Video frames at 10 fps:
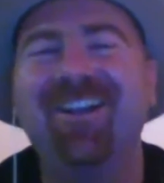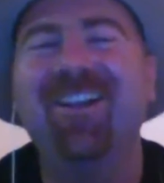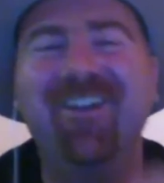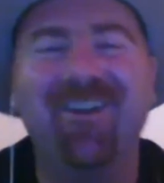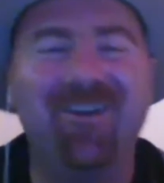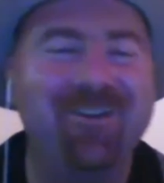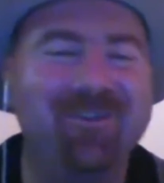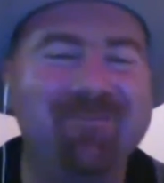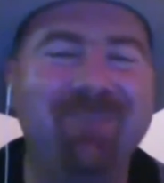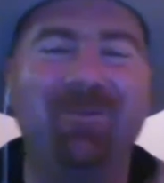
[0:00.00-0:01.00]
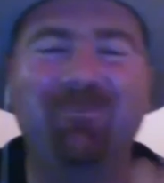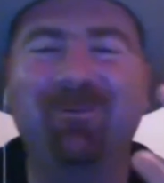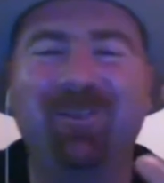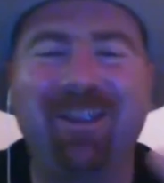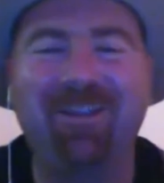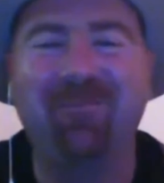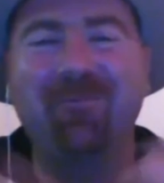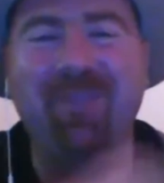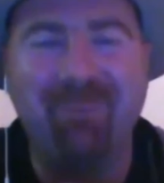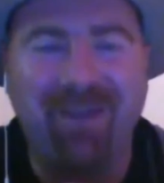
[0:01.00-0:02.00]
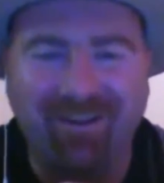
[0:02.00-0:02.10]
All good, mate. Well, thank you for being part of the